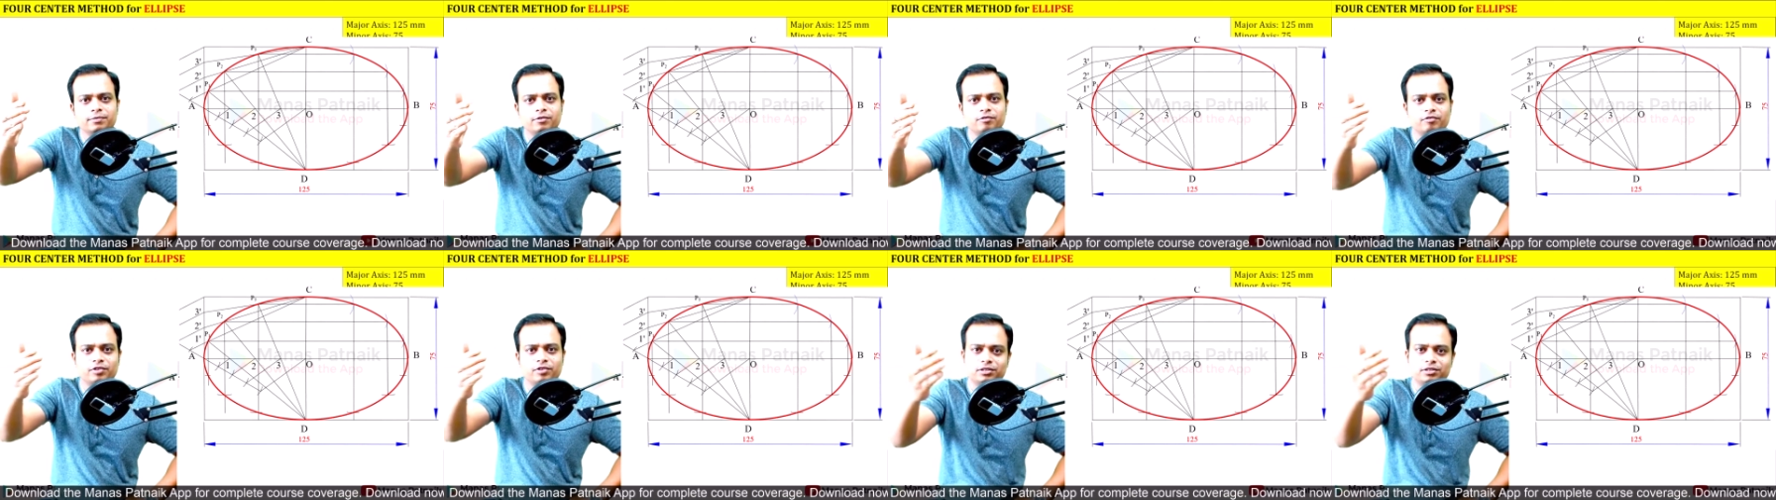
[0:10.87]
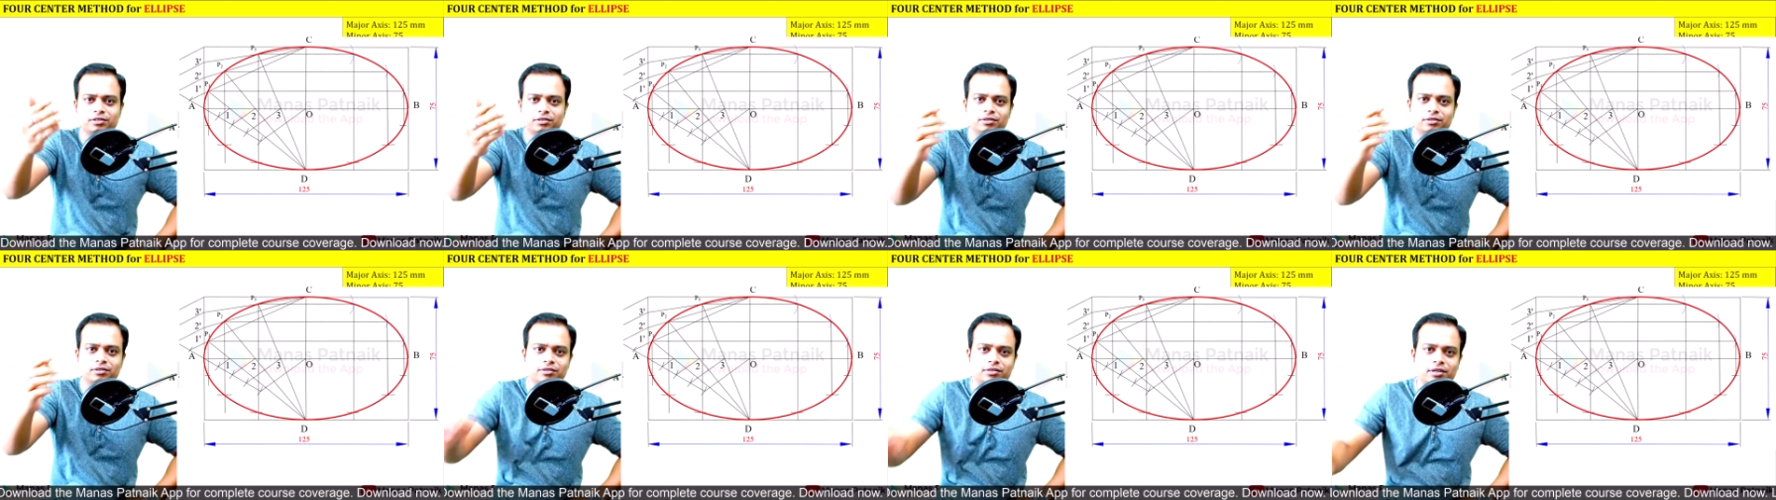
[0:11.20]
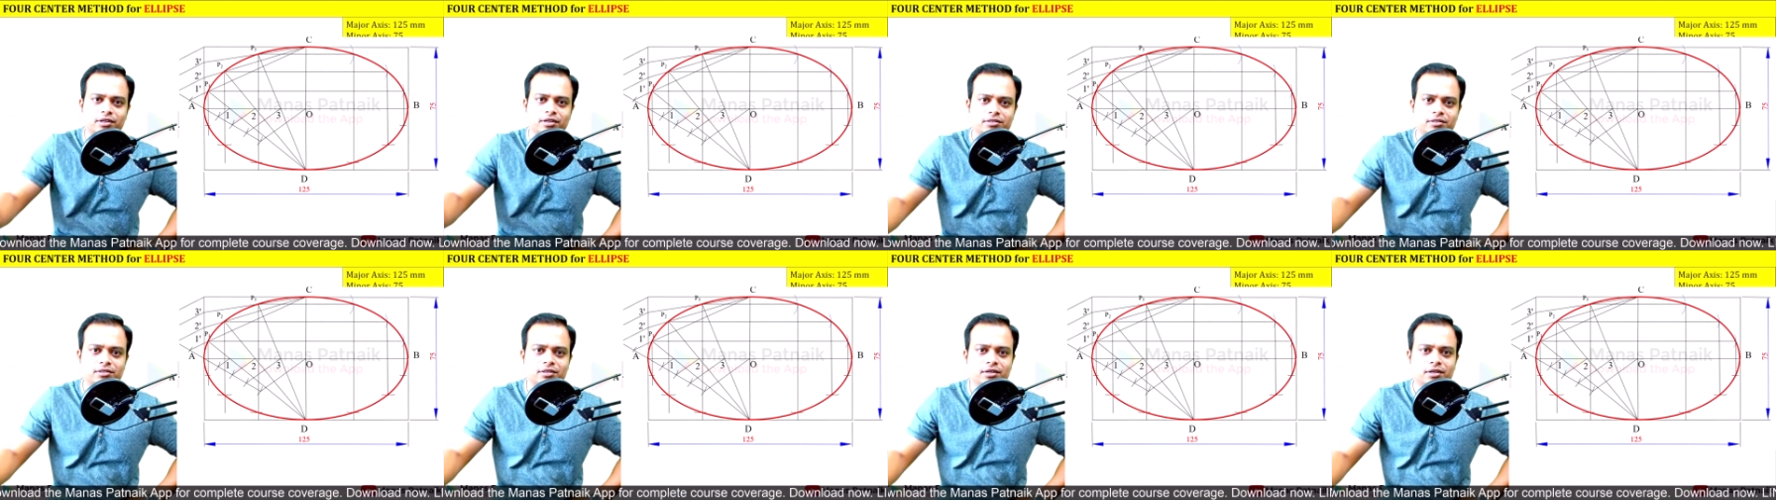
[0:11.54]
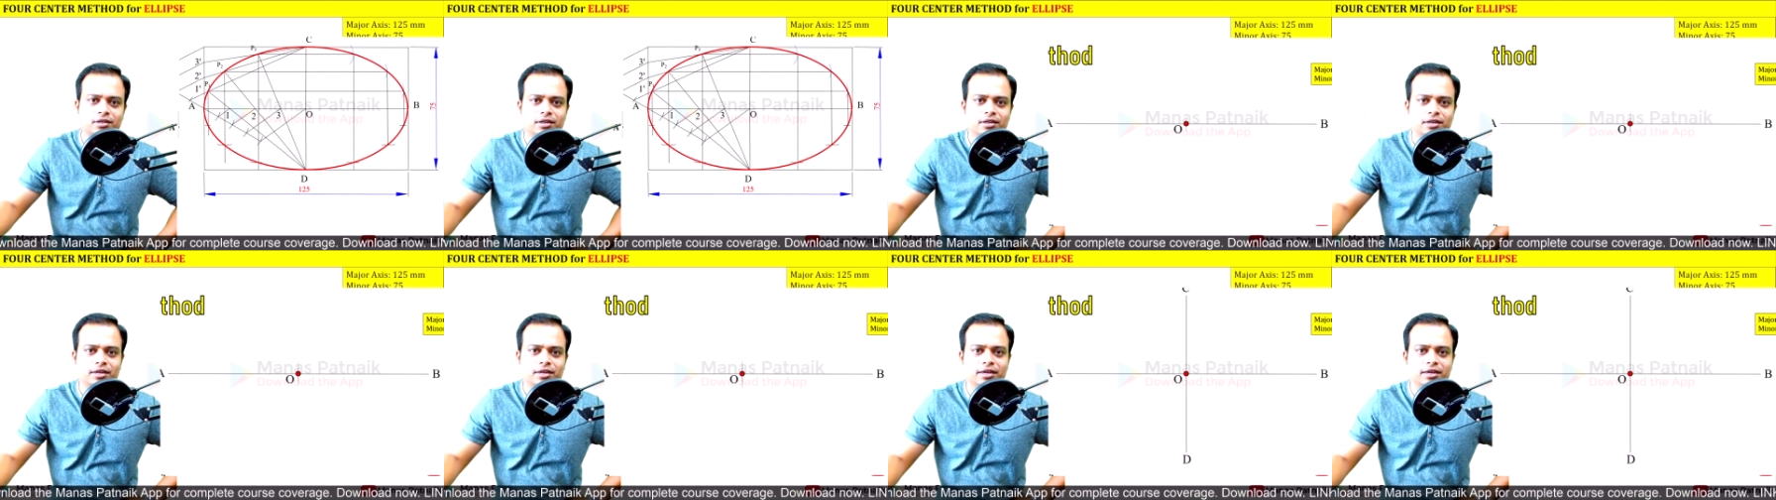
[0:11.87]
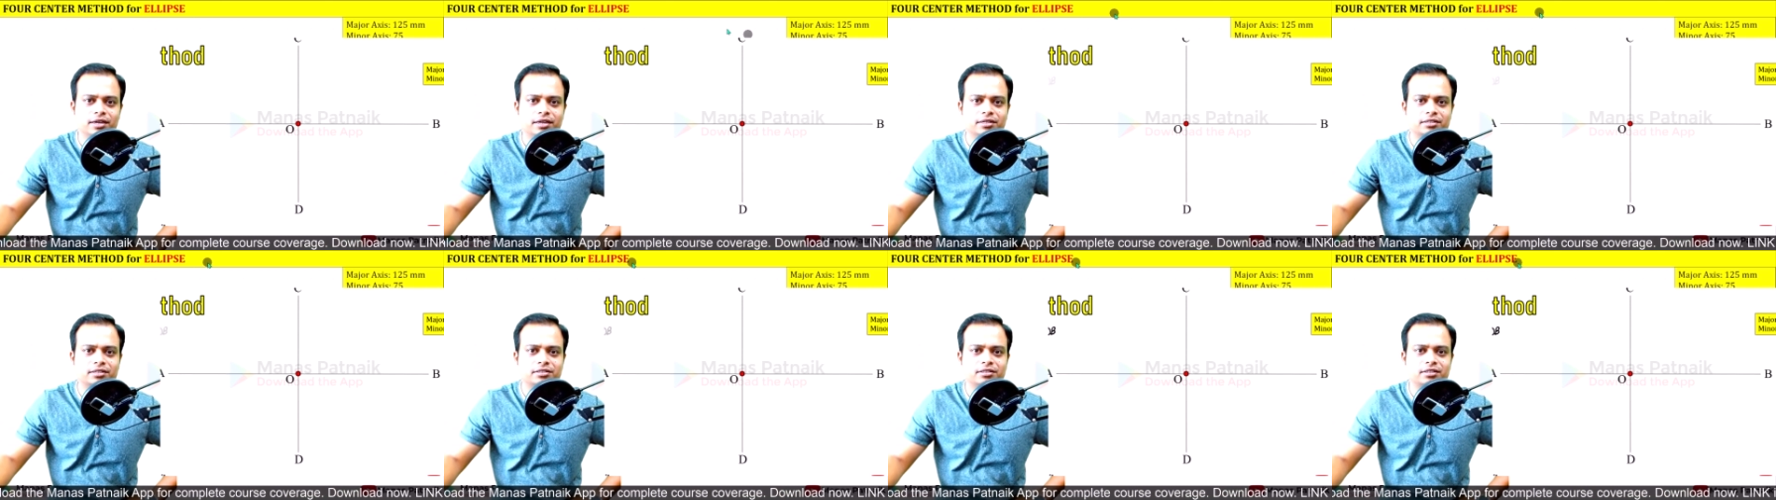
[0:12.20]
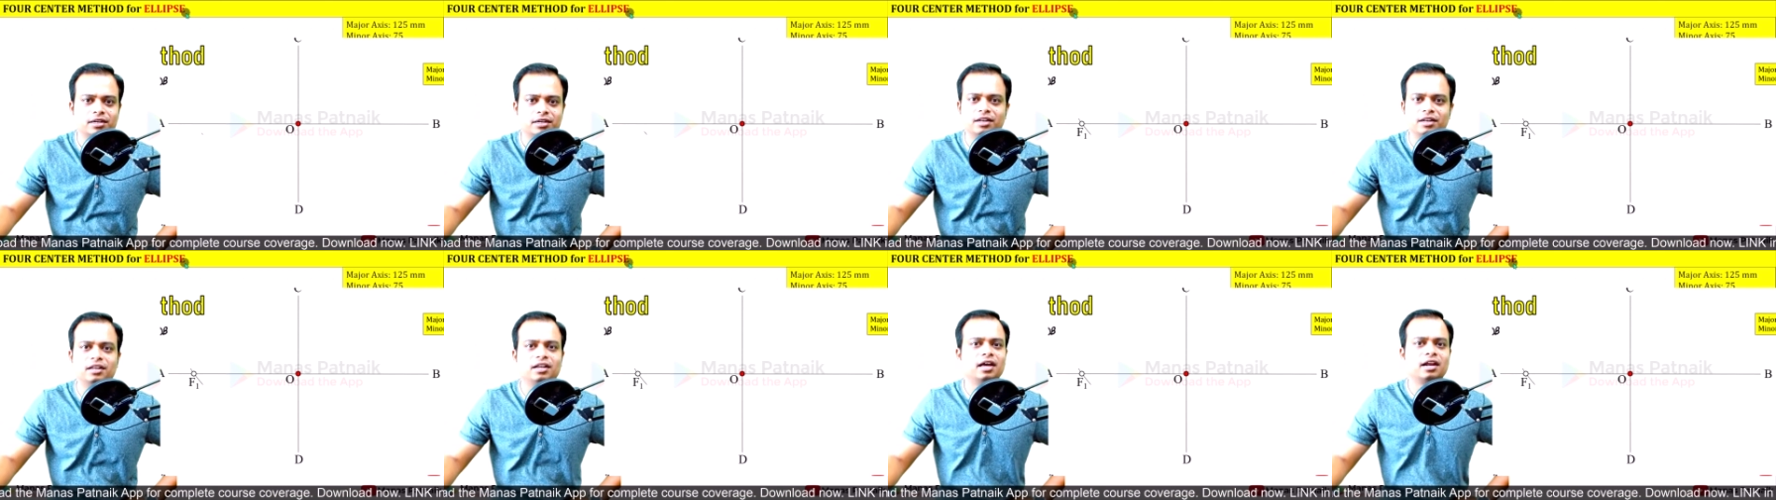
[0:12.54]
which in this case is
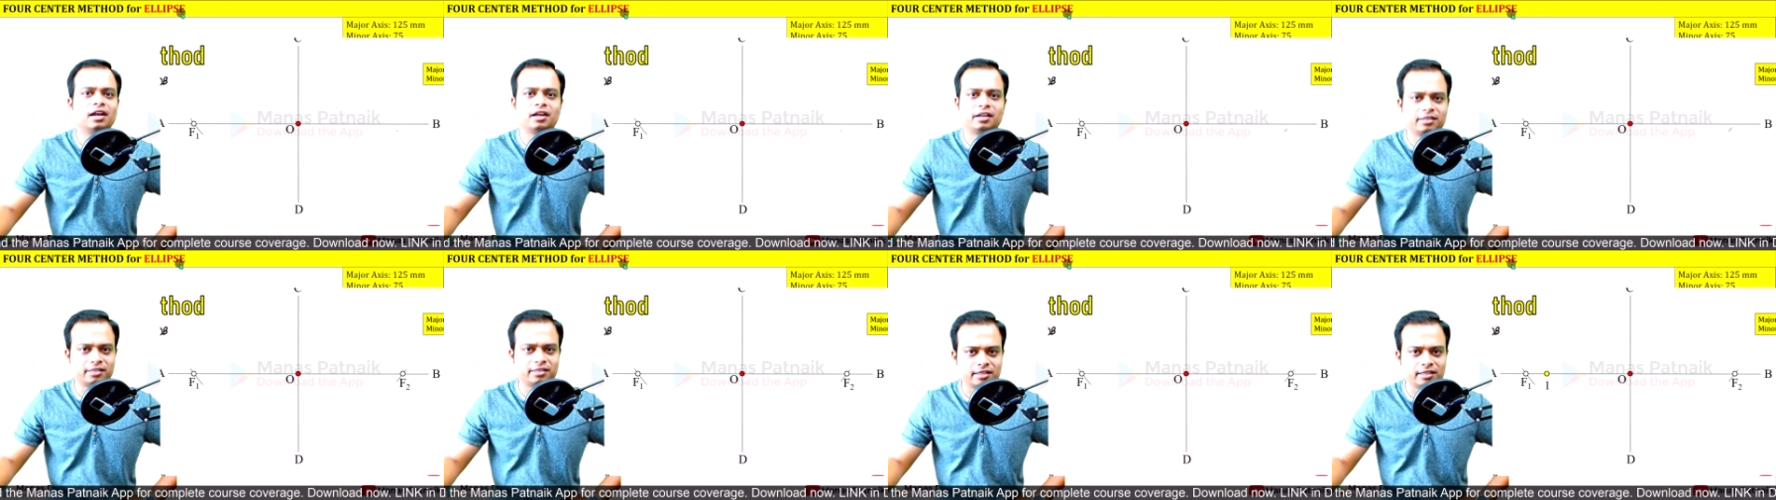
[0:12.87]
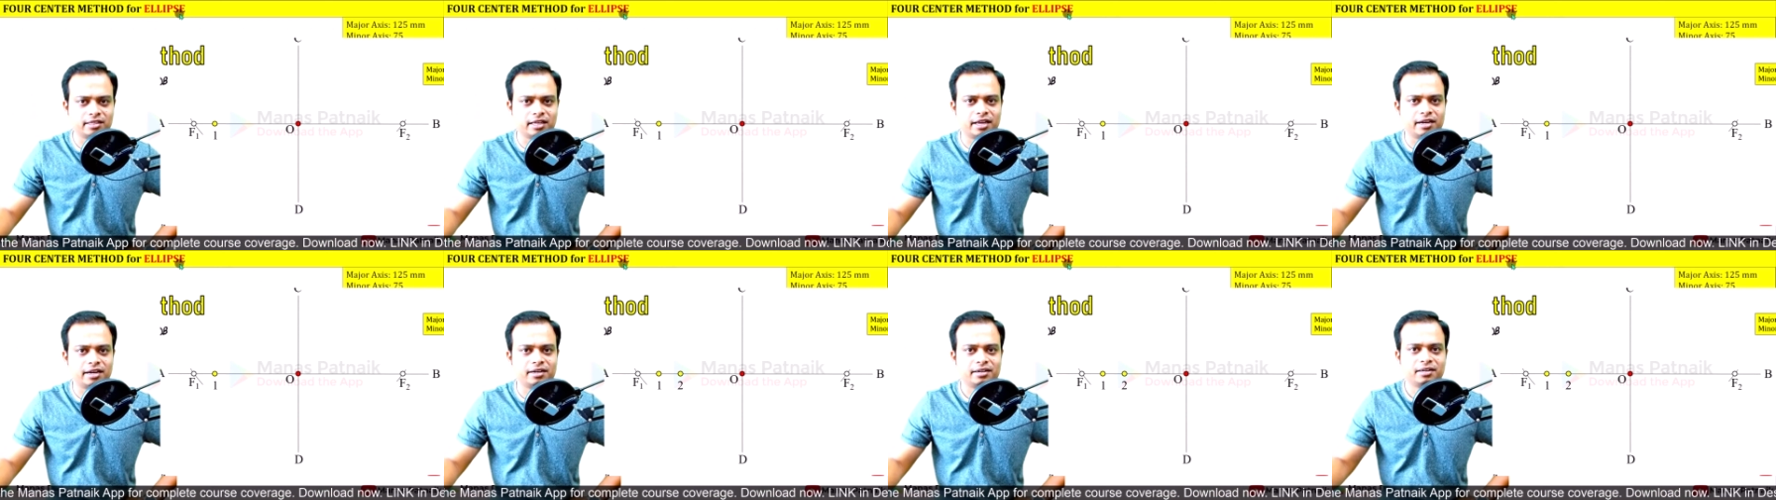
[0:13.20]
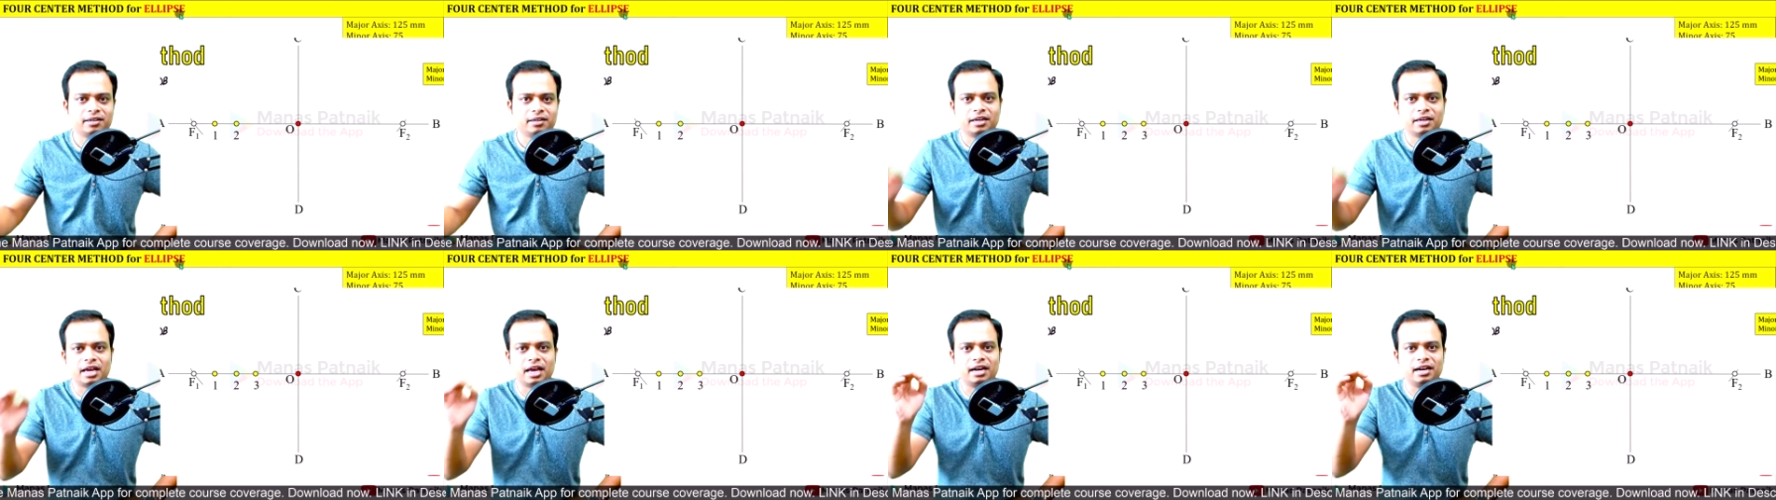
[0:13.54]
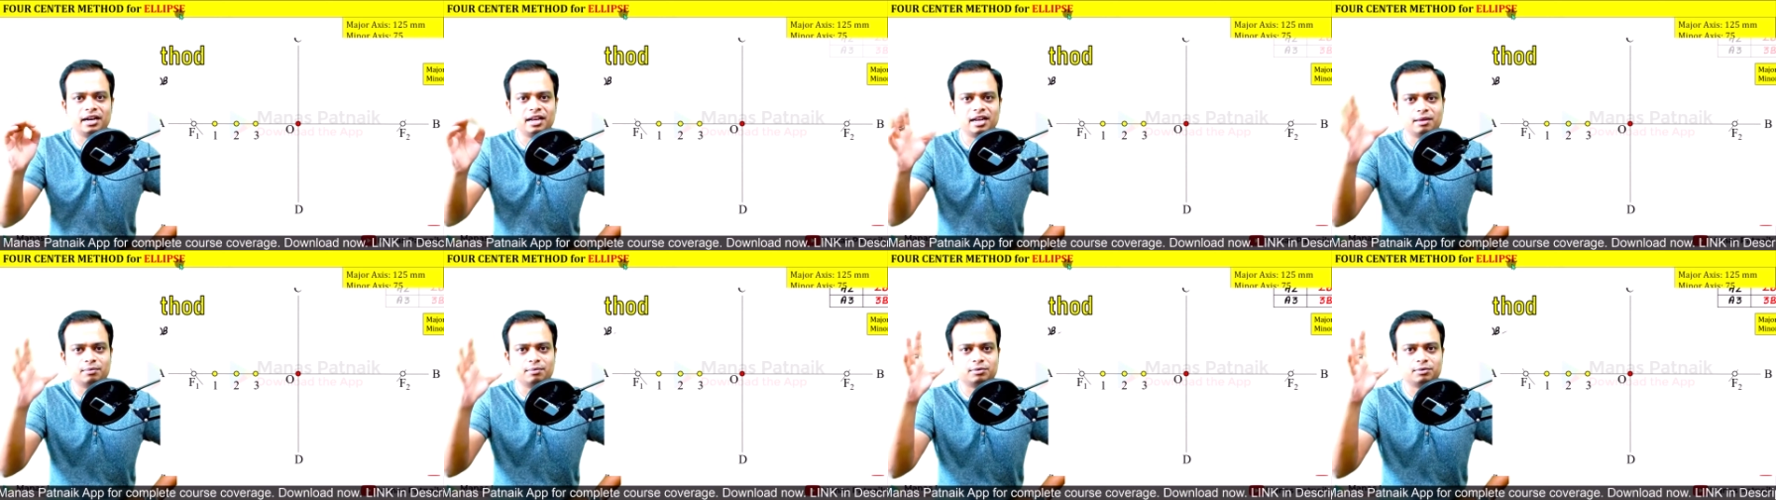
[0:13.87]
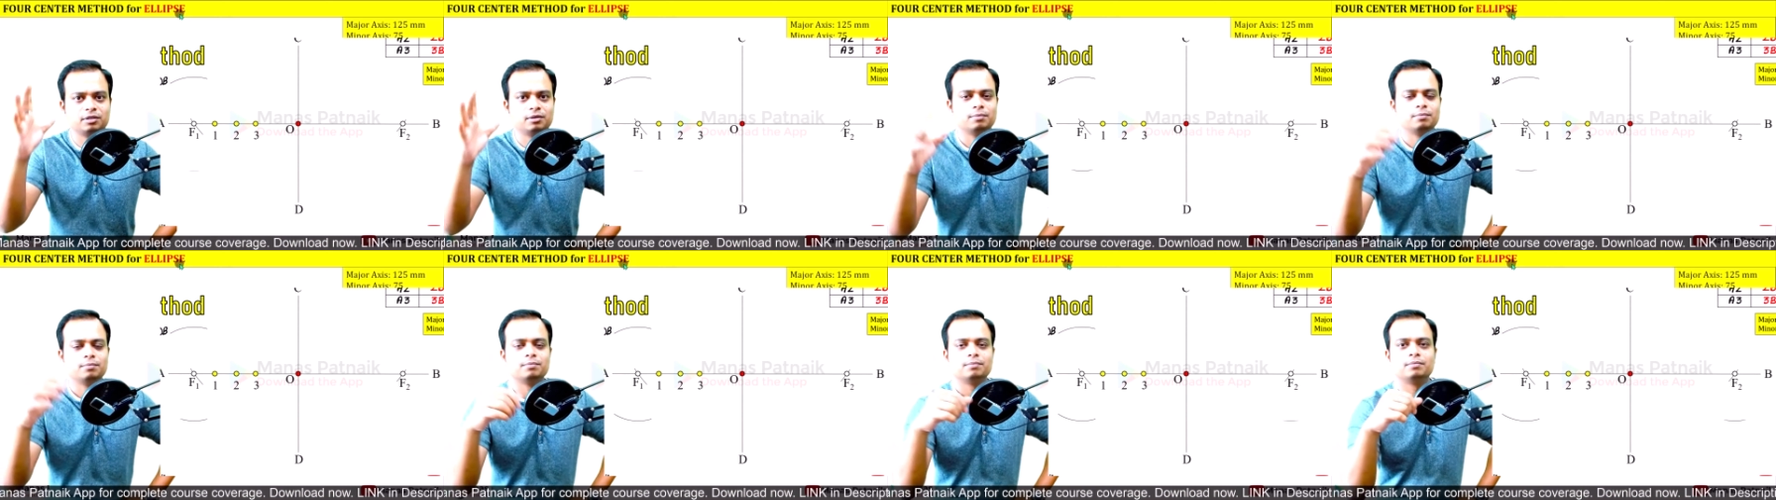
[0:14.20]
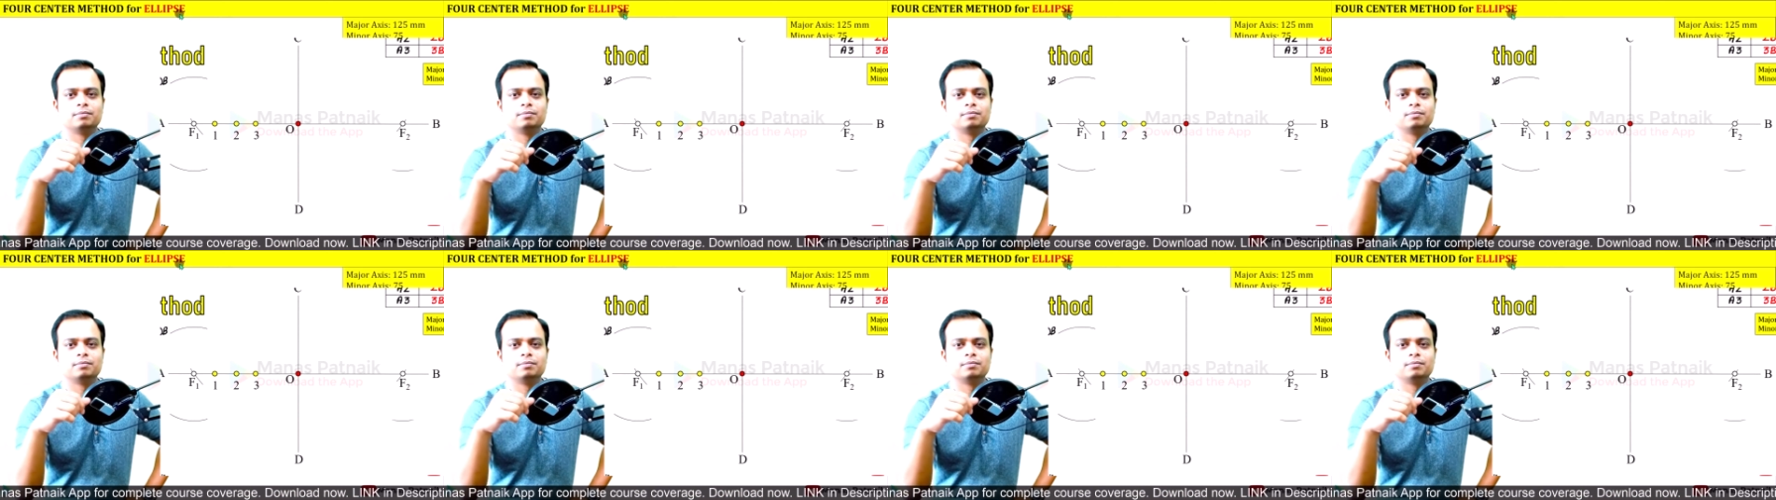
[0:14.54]
none other than an ellipse.